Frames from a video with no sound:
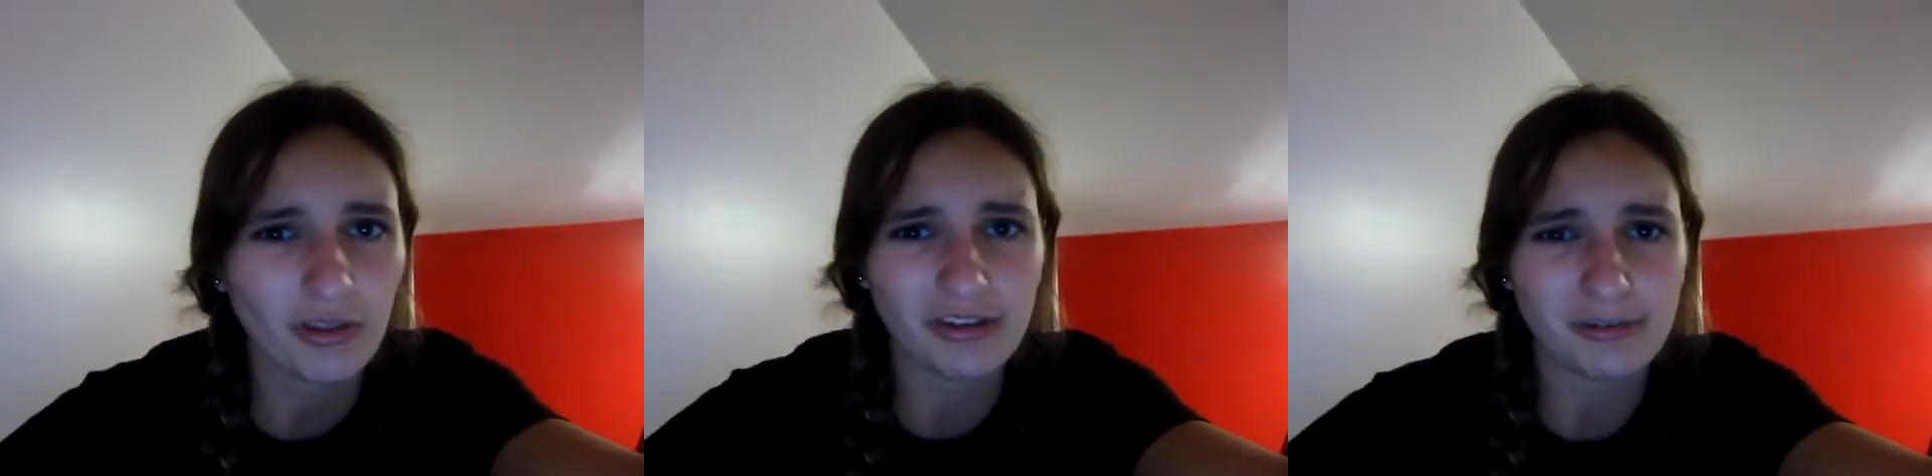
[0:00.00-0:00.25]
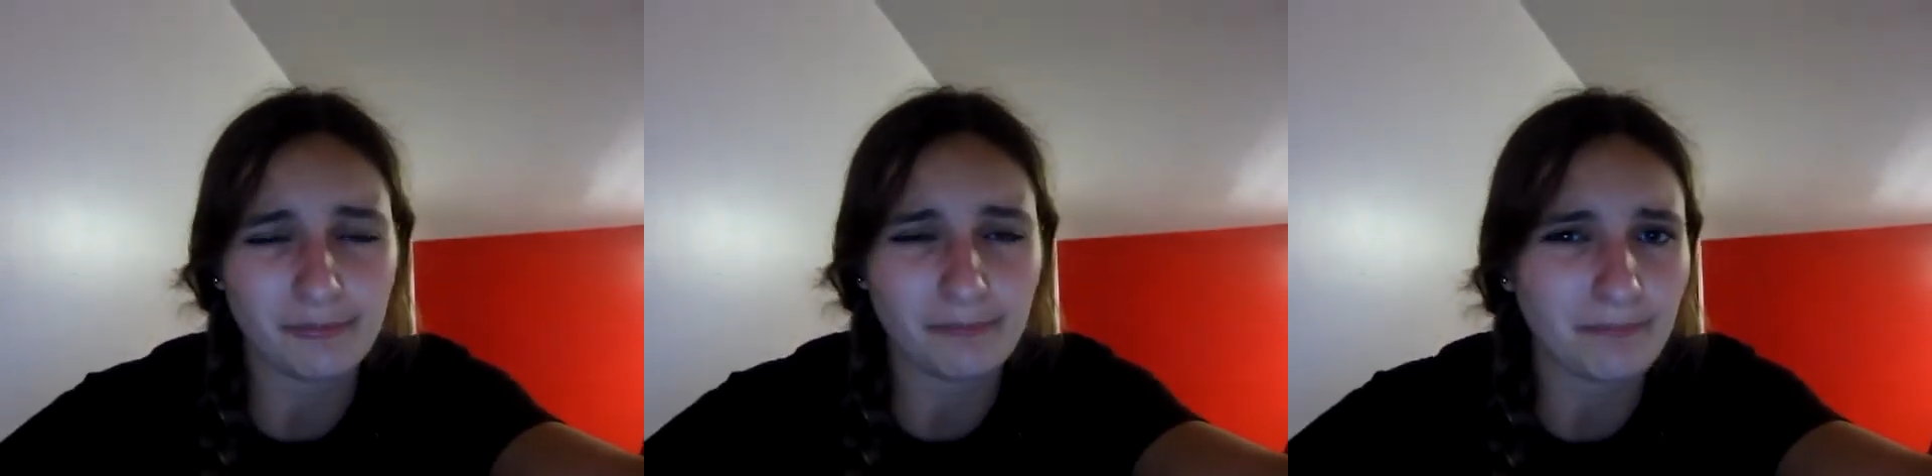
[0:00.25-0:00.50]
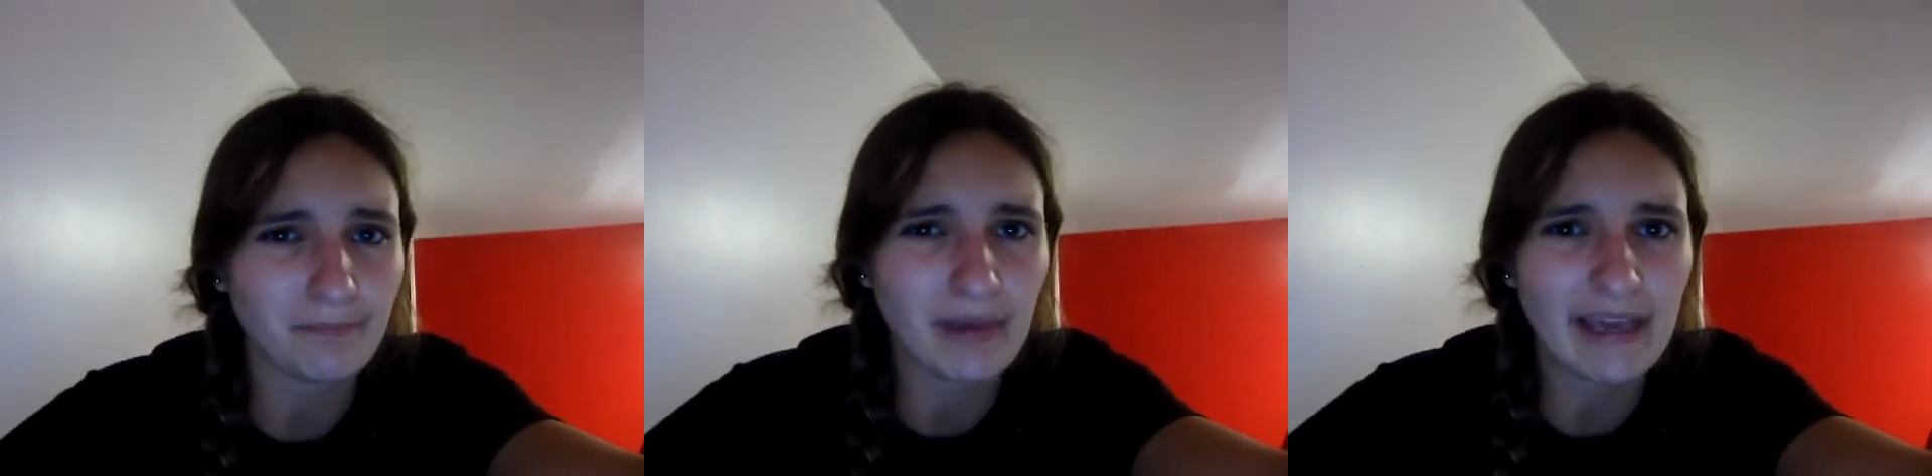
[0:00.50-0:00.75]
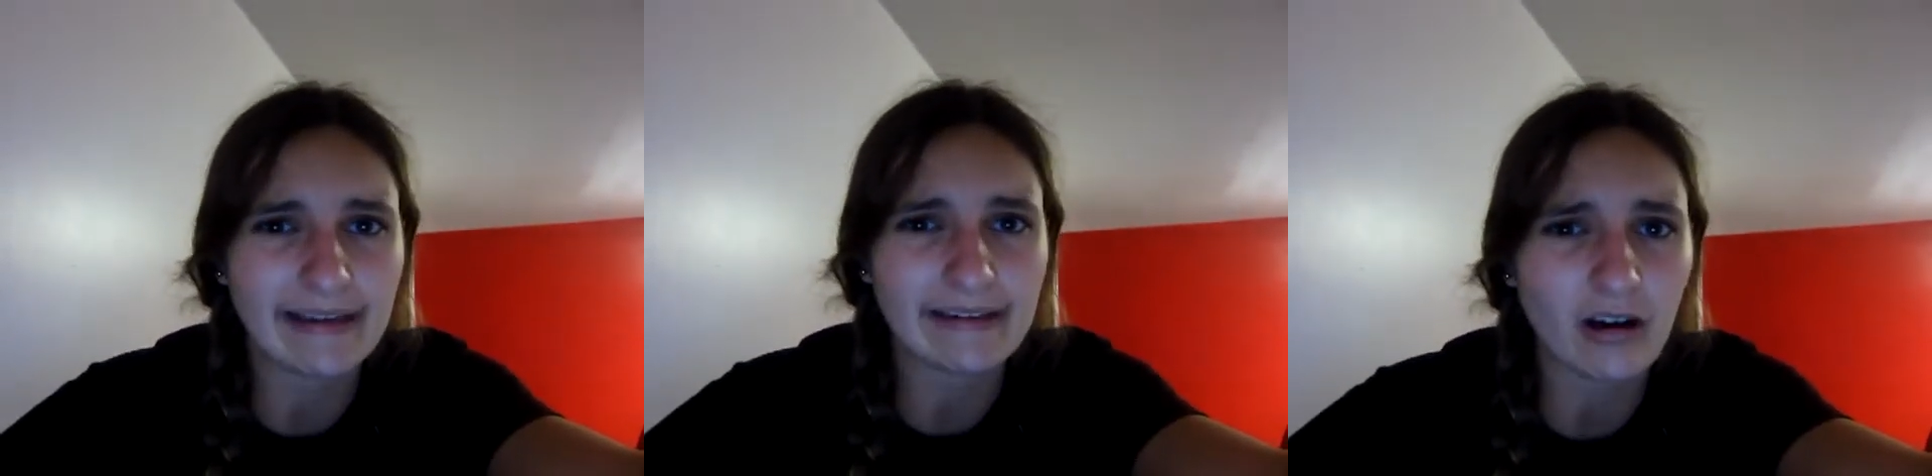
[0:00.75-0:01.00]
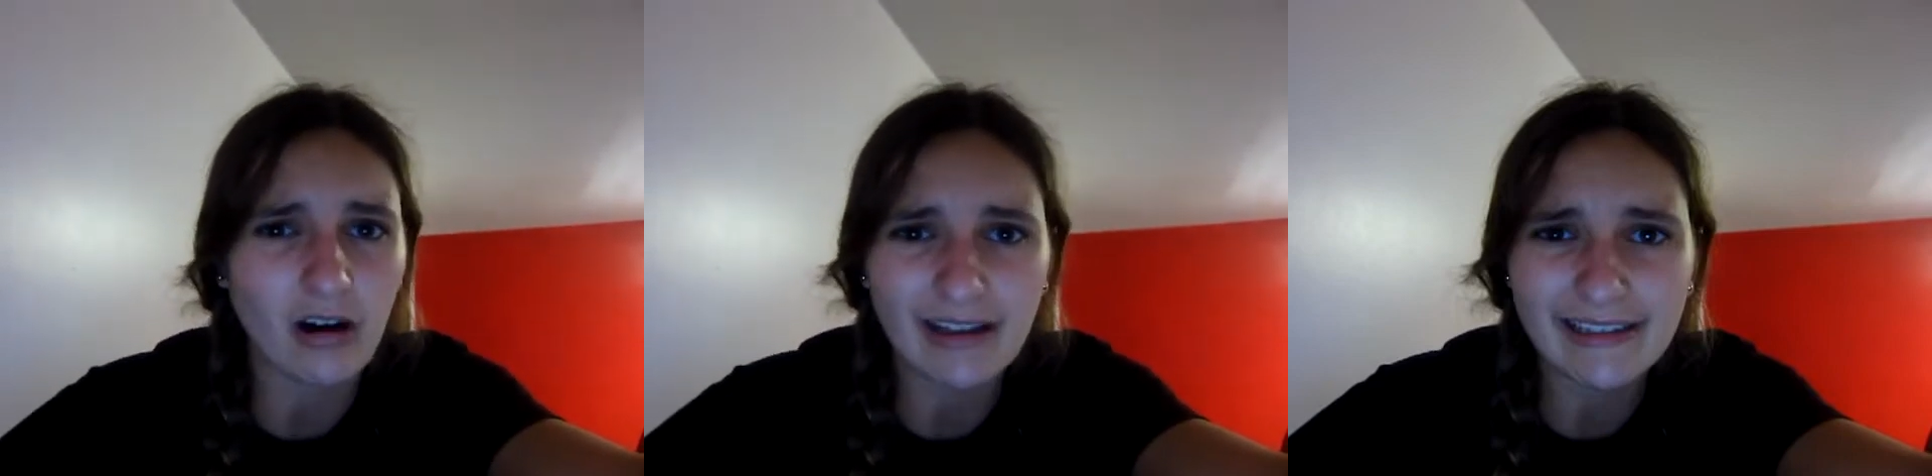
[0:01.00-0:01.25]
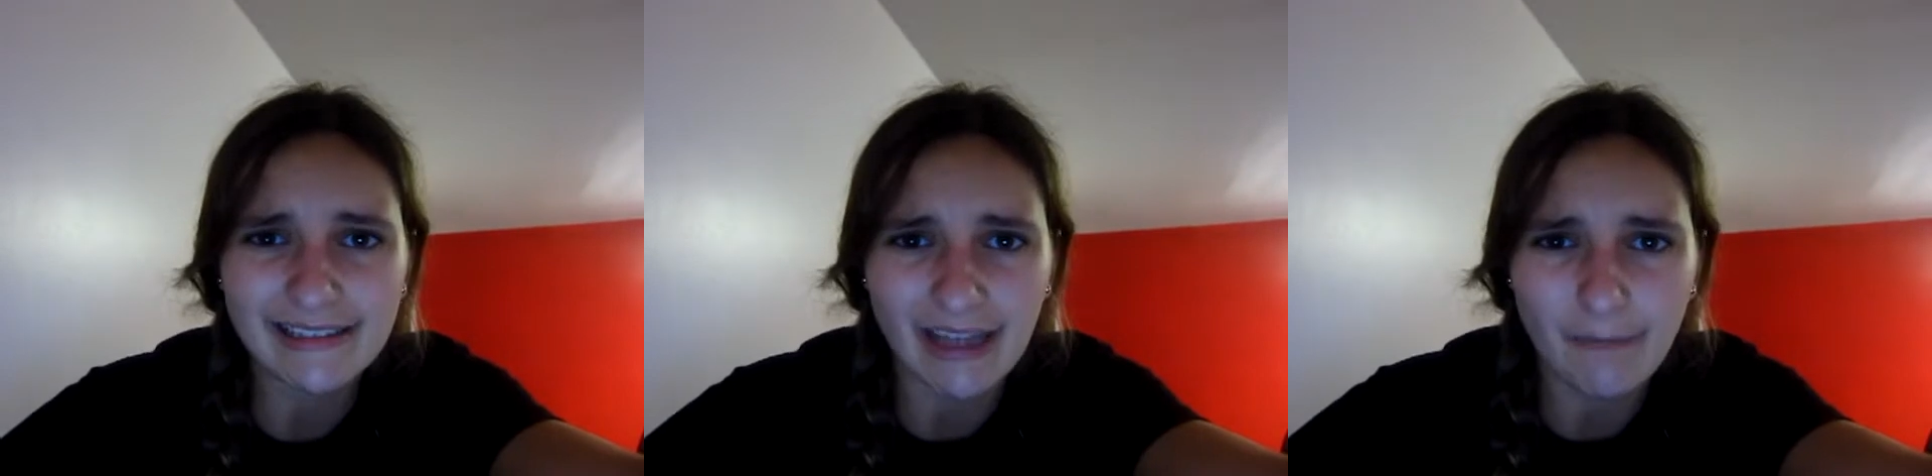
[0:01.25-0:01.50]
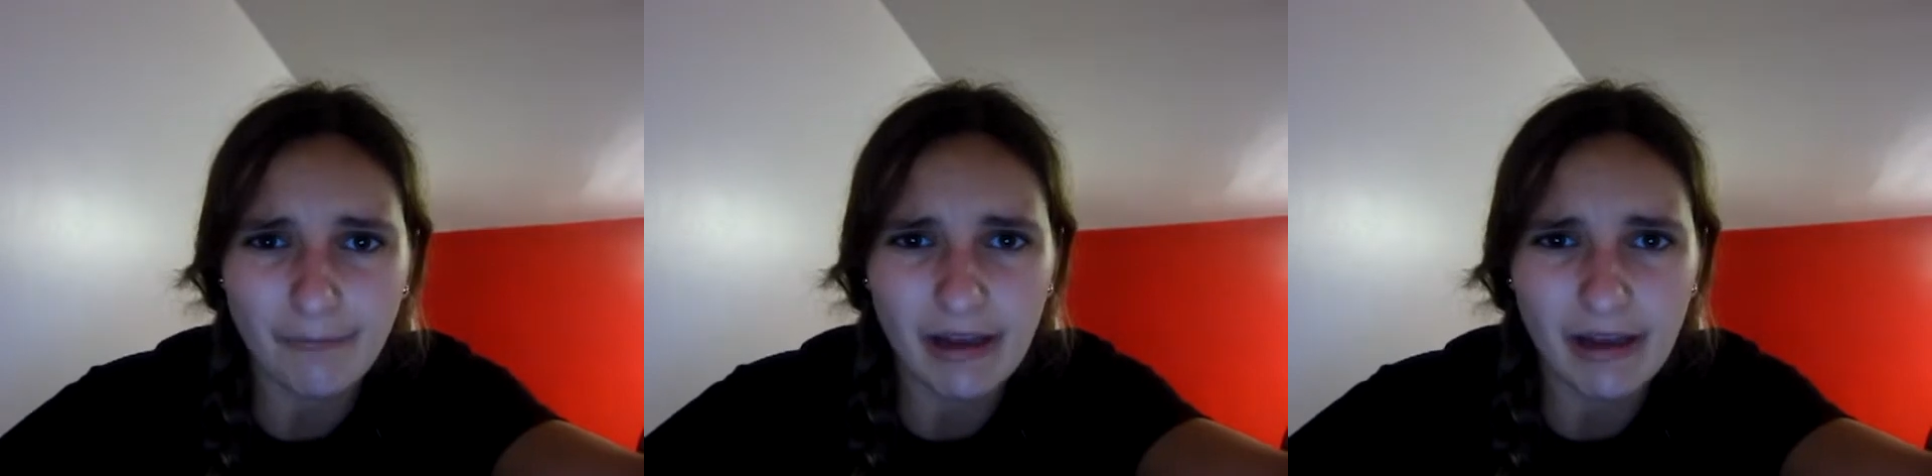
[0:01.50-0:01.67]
this big concept.